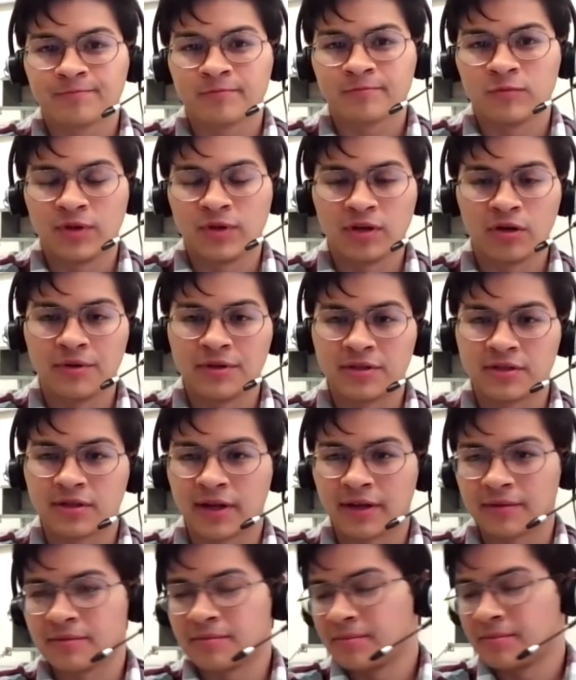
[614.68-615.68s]
We can always
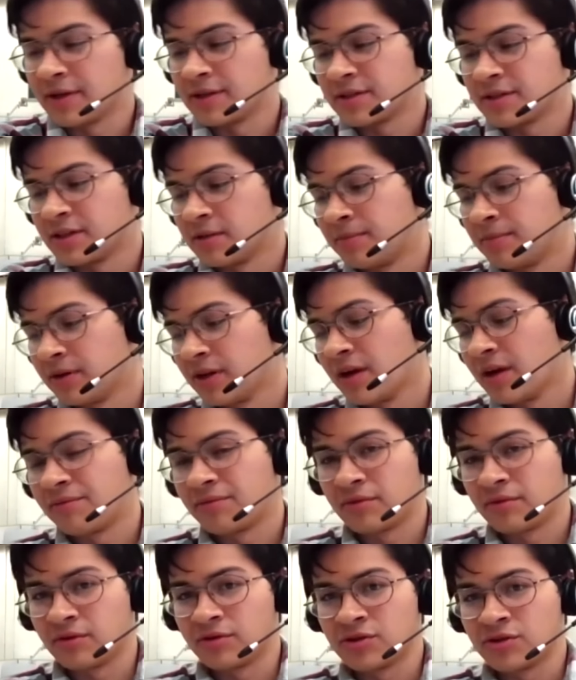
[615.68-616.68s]
like mention it, but yeah,
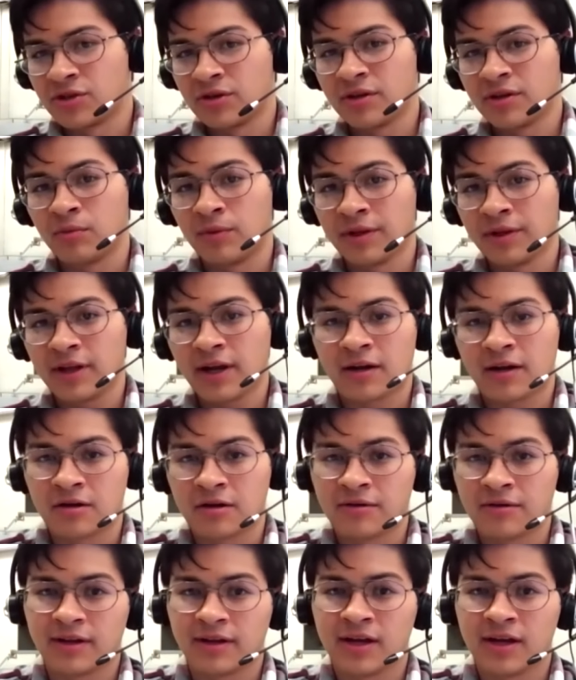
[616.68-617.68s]
for sure, the one that I
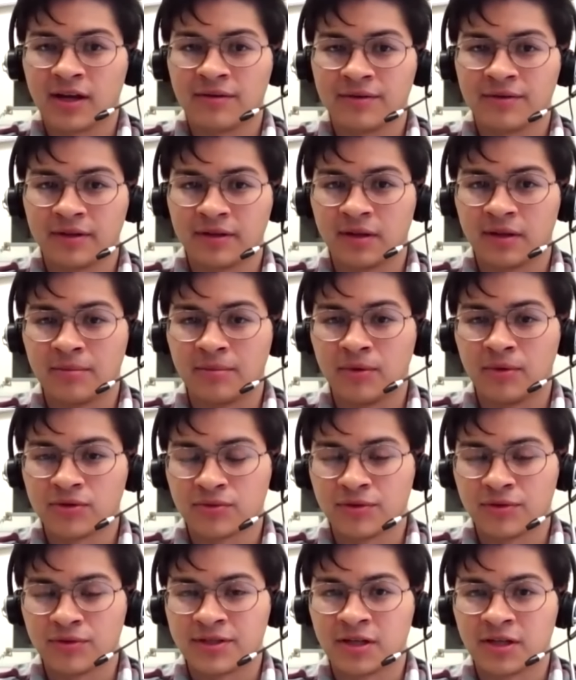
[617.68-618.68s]
currently have and the
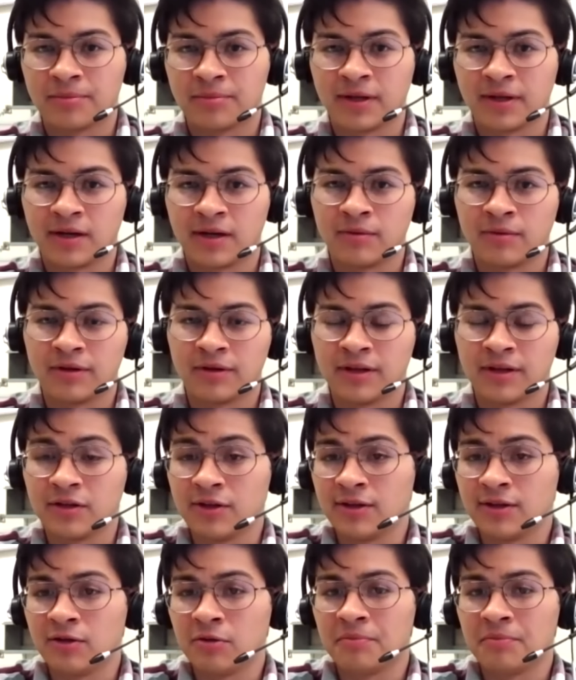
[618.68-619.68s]
most recent updated one, the
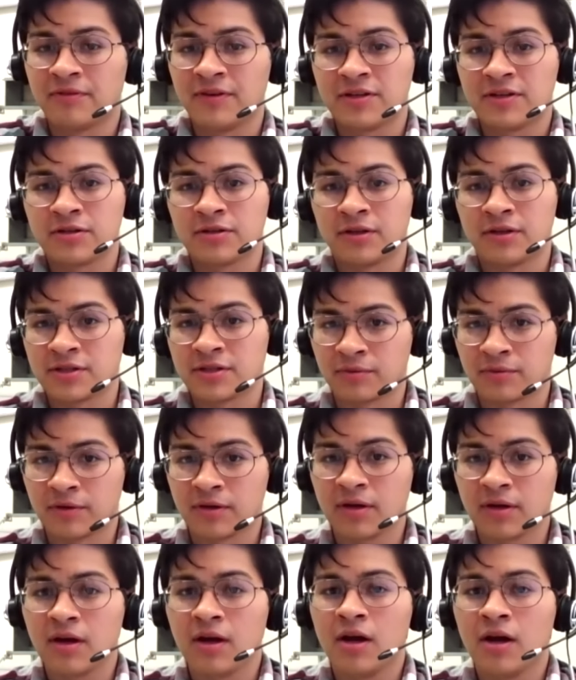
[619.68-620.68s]
dedupe feature doesn't
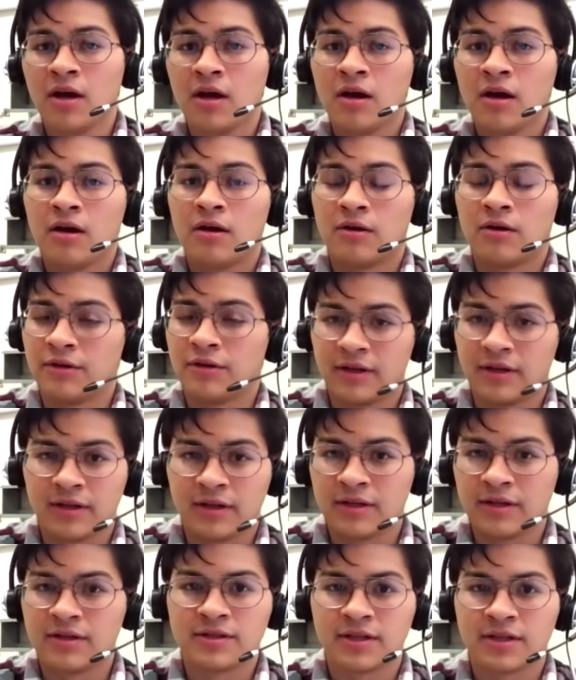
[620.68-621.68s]
work, or
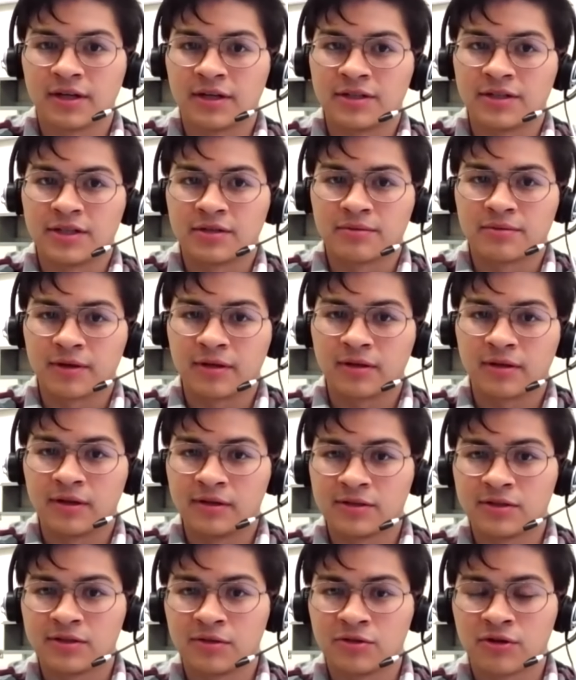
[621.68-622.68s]
that doesn't exist, right? They're
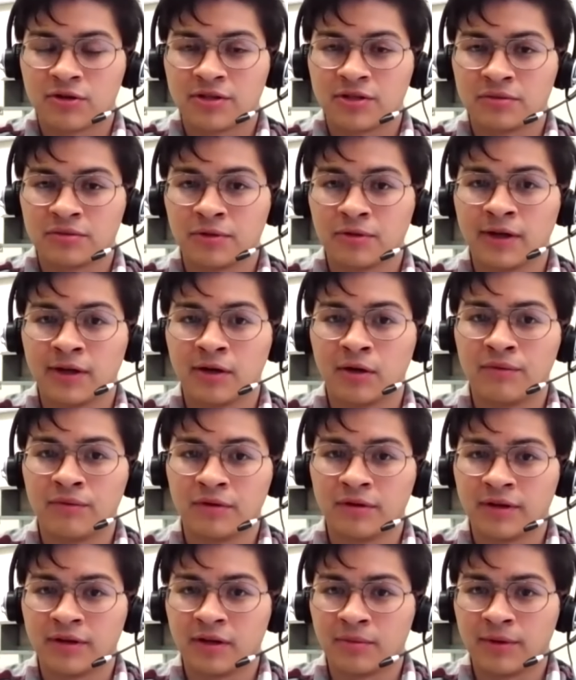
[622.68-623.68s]
still trying to roll that
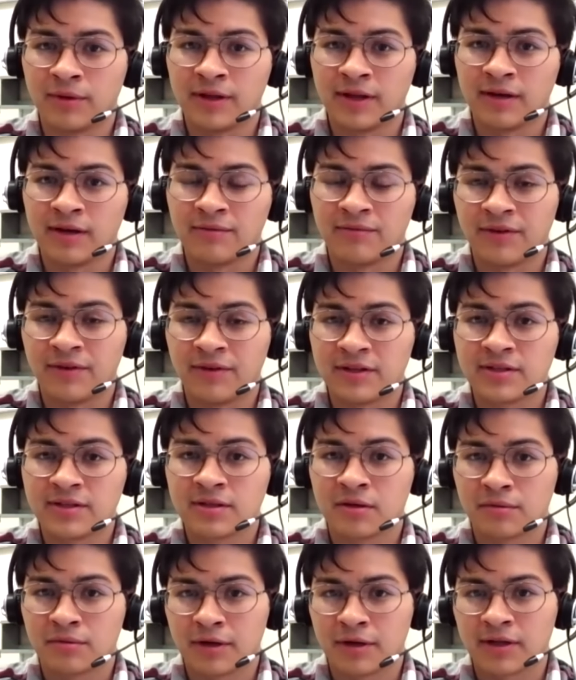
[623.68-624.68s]
over in a way that fits
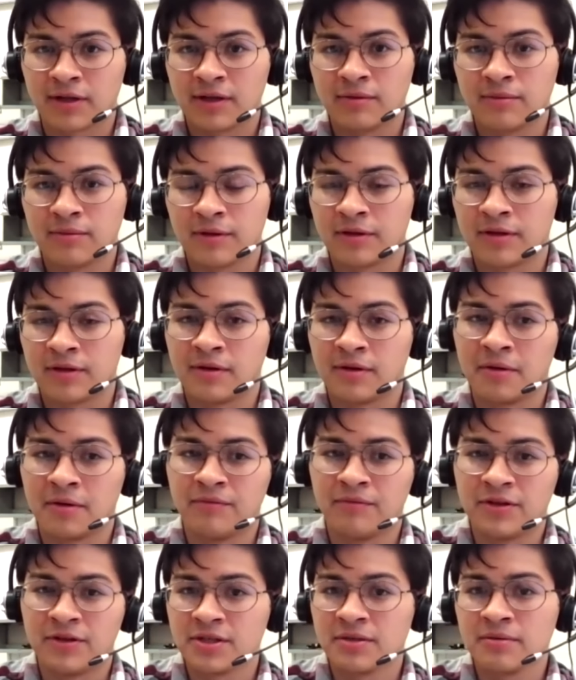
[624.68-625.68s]
correctly with their
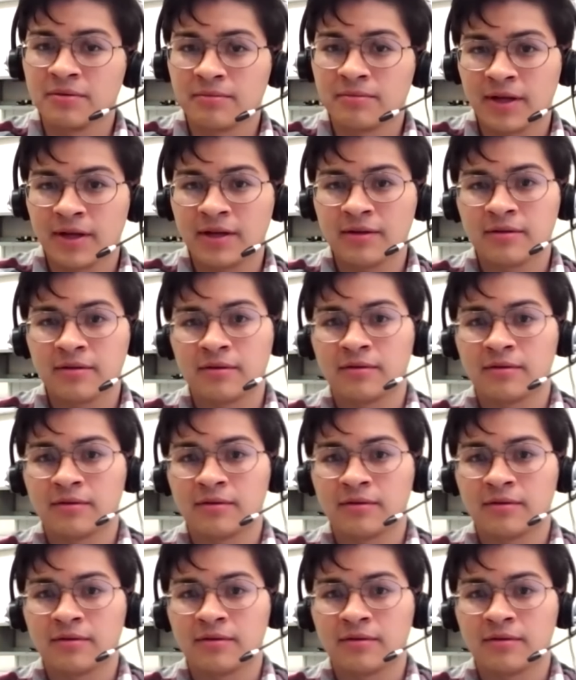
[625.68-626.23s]
vision plan.